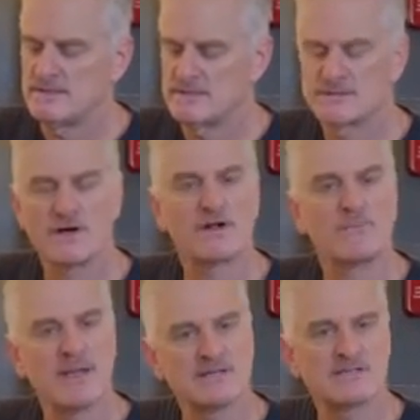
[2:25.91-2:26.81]
It's called our
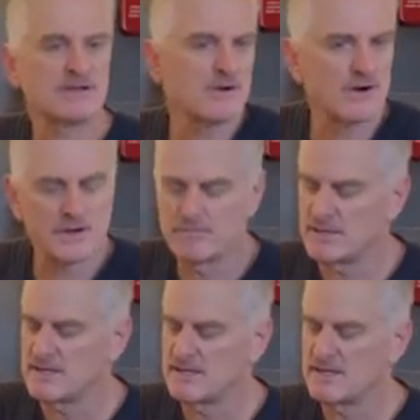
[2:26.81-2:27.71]
basic or a
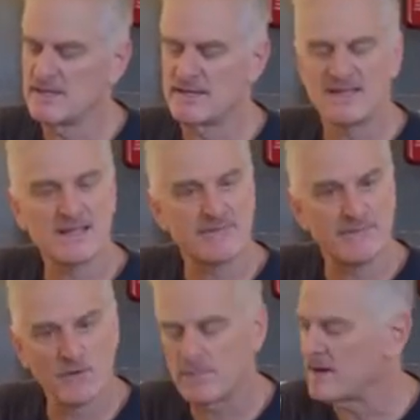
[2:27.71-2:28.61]
complete kit. You get a
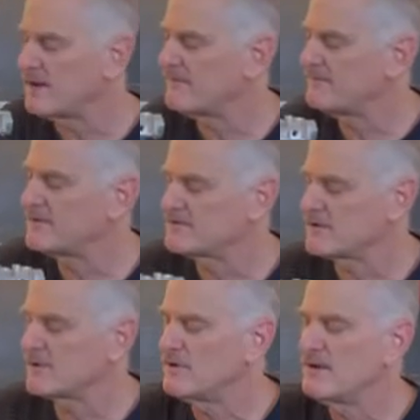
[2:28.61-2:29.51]
4x9
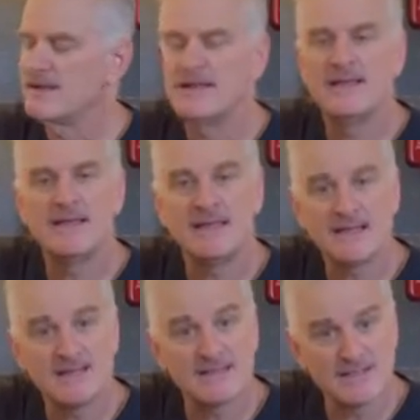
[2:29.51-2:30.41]
filter. You
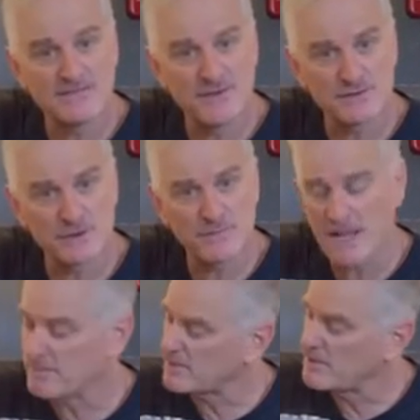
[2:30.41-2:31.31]
get this filter
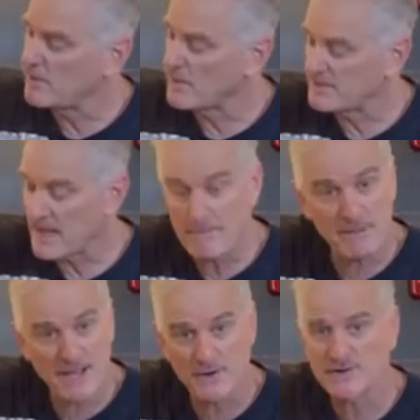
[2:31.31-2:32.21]
paper with that
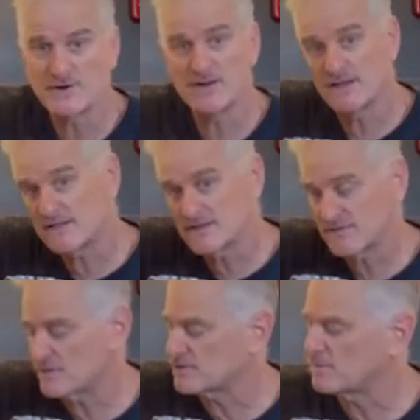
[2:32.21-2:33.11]
powder in this
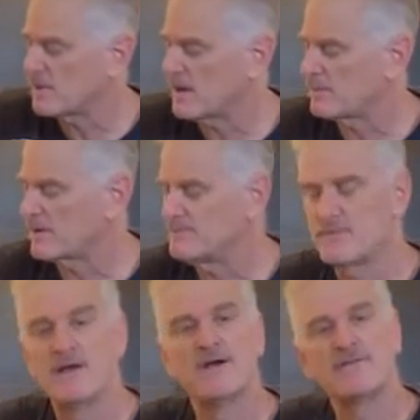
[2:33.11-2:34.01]
filter paper
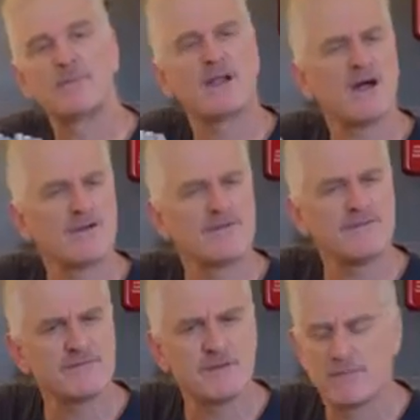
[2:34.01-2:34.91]
for about
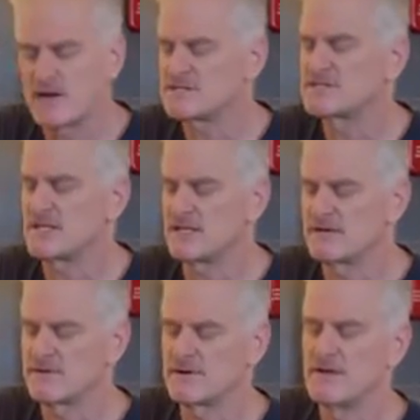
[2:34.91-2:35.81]
150 bucks
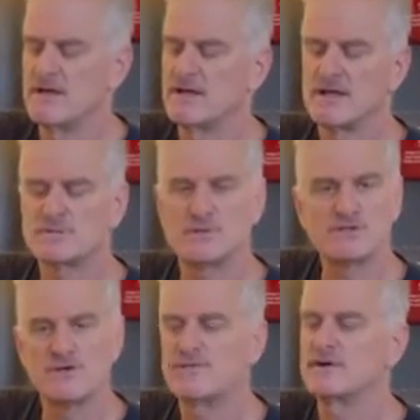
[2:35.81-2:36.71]
delivered. Comes with
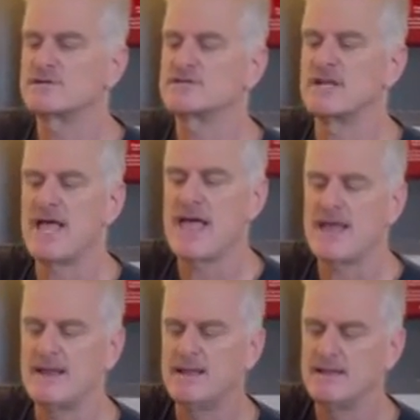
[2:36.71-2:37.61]
2 filters and a head.